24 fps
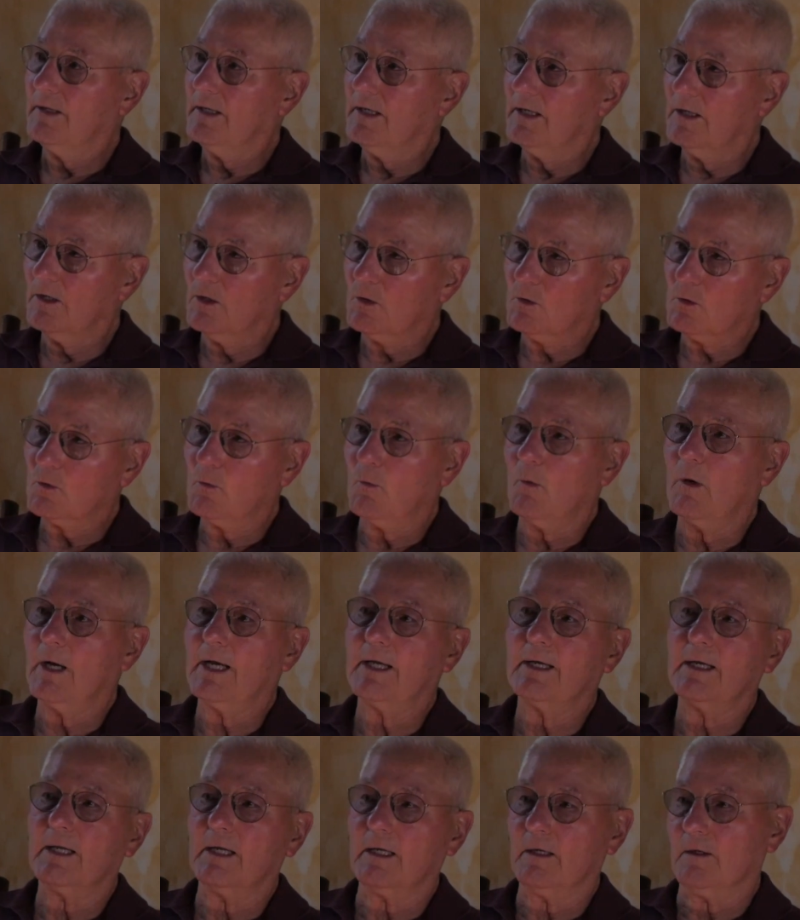
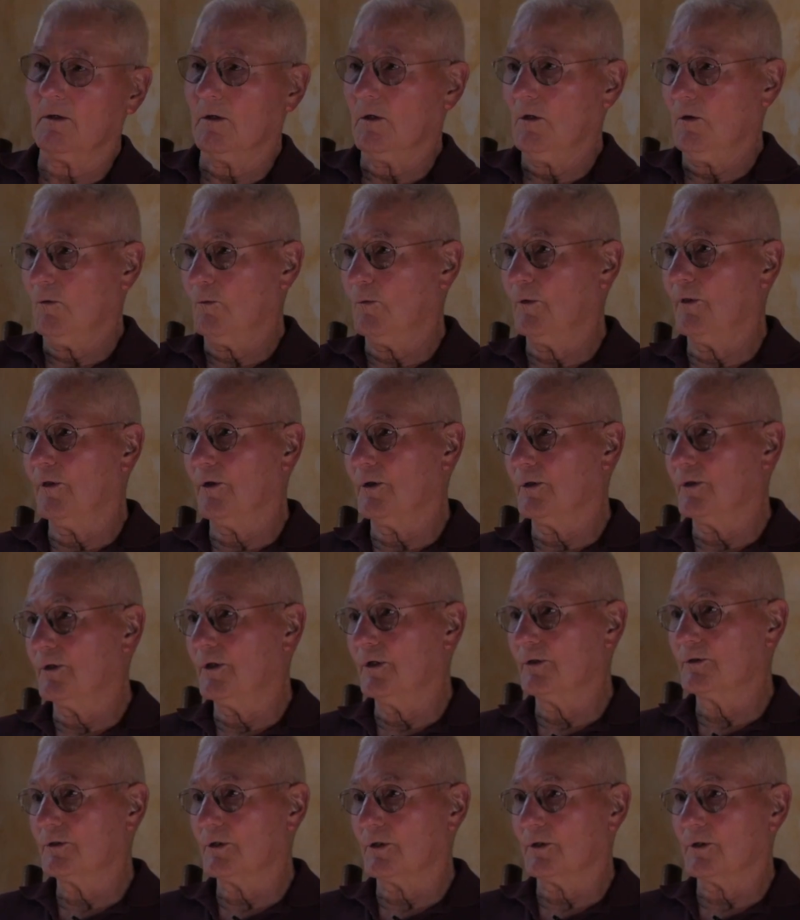intertwining with the
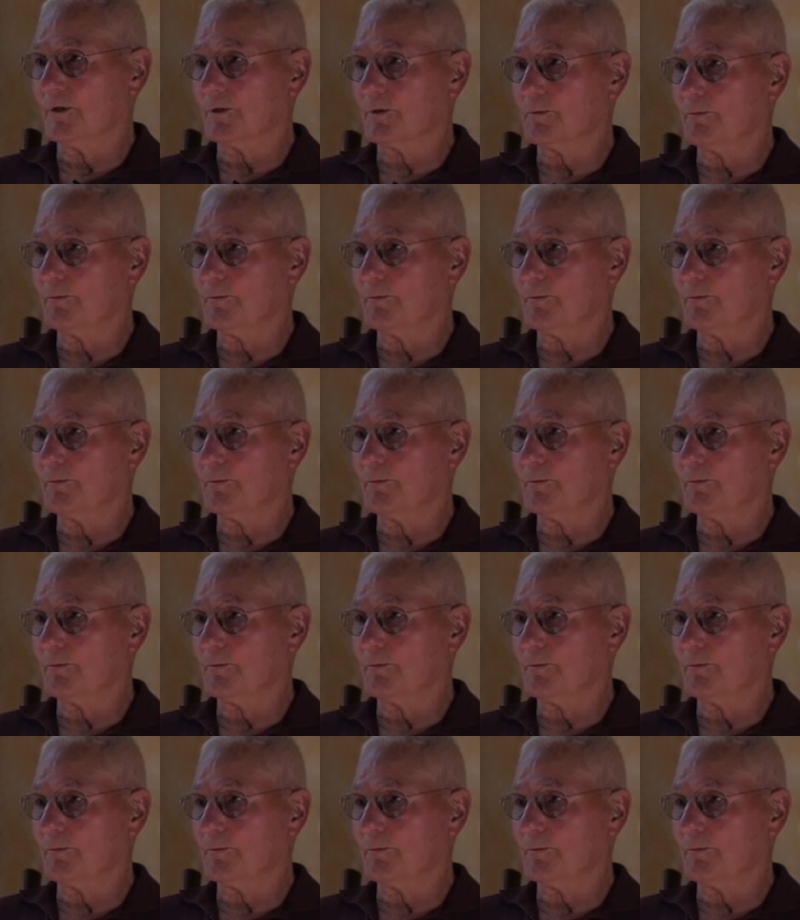indigenous